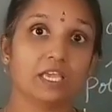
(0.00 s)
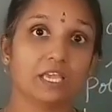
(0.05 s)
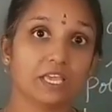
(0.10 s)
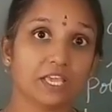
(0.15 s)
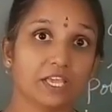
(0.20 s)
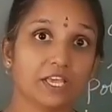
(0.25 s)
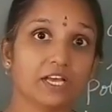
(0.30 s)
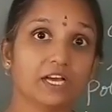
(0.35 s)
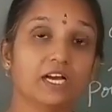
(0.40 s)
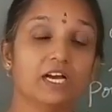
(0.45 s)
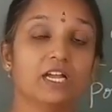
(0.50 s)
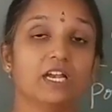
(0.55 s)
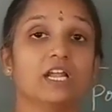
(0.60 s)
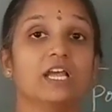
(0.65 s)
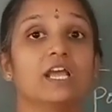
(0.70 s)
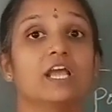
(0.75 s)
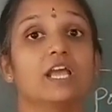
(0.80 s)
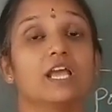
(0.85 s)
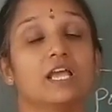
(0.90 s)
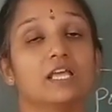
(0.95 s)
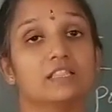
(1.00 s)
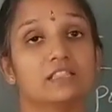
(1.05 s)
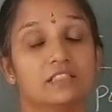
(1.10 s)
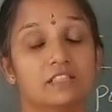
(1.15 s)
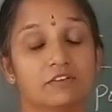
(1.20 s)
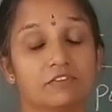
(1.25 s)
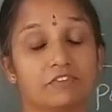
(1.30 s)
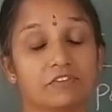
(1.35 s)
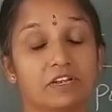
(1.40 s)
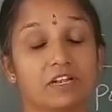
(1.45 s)
Here
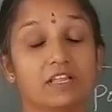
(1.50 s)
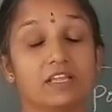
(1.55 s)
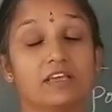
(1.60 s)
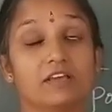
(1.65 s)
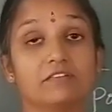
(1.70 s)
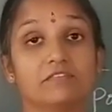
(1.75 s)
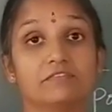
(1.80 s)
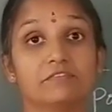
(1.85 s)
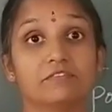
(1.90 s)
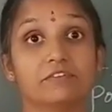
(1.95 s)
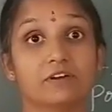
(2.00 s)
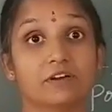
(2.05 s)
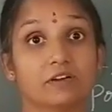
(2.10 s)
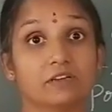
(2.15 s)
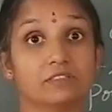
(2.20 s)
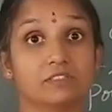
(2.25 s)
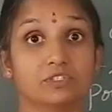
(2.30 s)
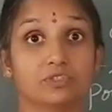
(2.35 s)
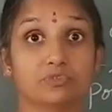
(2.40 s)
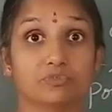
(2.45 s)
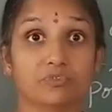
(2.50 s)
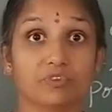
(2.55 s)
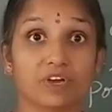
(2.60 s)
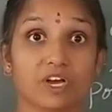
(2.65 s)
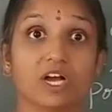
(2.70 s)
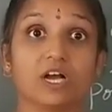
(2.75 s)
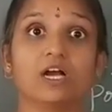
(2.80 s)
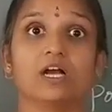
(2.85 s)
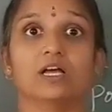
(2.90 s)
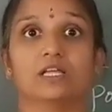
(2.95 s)
the William
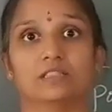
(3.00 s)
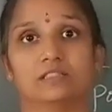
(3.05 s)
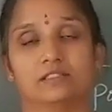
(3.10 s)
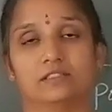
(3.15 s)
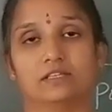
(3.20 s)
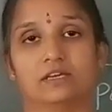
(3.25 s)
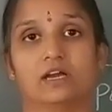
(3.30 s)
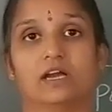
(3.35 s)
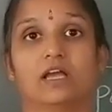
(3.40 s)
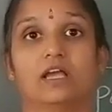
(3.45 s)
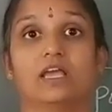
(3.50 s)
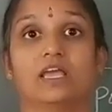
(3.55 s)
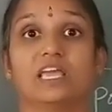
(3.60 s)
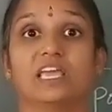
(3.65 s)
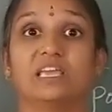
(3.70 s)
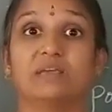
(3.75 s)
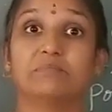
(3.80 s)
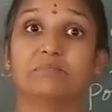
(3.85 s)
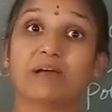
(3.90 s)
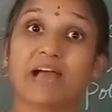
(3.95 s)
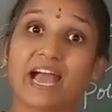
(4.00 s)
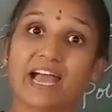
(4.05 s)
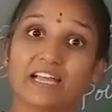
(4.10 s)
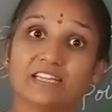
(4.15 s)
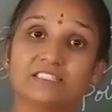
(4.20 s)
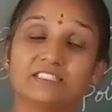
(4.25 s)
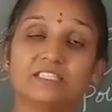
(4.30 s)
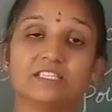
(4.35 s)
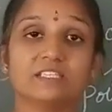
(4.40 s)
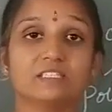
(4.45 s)
Wordsworth
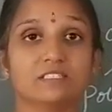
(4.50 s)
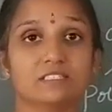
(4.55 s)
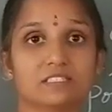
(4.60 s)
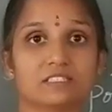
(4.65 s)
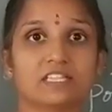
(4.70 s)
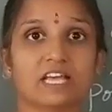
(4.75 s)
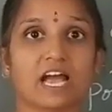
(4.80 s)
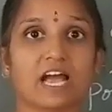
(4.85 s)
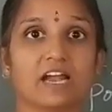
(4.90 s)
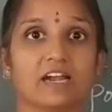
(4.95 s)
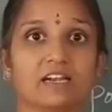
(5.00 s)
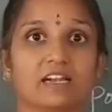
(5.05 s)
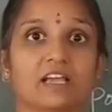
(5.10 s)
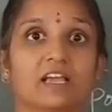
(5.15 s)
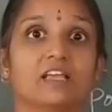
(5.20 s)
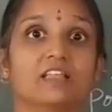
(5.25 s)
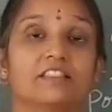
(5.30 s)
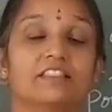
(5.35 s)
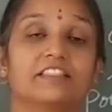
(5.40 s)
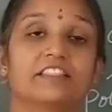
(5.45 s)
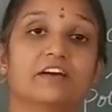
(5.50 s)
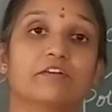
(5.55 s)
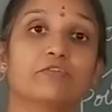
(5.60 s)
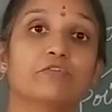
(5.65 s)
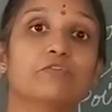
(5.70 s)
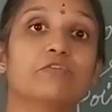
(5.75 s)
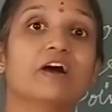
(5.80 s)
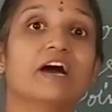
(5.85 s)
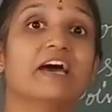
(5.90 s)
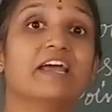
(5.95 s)
imagines that the
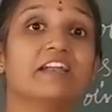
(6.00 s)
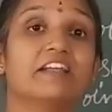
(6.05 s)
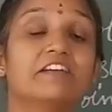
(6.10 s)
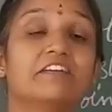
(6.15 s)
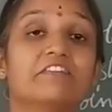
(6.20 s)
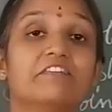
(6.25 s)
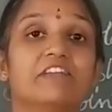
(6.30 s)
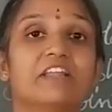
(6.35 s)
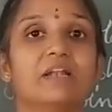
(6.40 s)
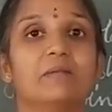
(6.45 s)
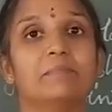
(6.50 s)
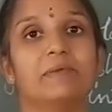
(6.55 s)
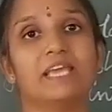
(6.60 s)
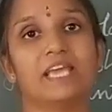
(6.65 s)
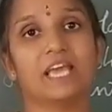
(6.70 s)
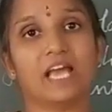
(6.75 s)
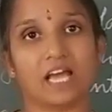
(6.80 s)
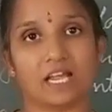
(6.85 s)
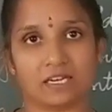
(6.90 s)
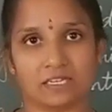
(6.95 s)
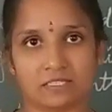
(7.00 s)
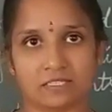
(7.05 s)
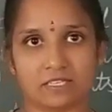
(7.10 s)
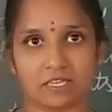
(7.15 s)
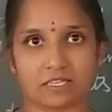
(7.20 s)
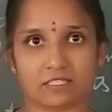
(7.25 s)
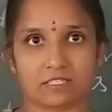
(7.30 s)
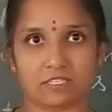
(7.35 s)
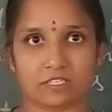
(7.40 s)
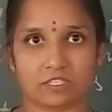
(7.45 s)
work will be
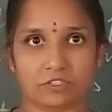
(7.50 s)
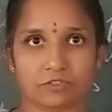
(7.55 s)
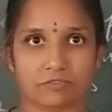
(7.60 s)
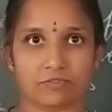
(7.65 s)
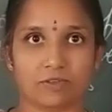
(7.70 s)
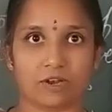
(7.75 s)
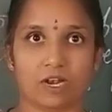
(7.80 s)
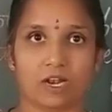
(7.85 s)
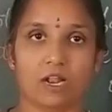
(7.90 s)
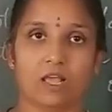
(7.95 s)
unsuccessful,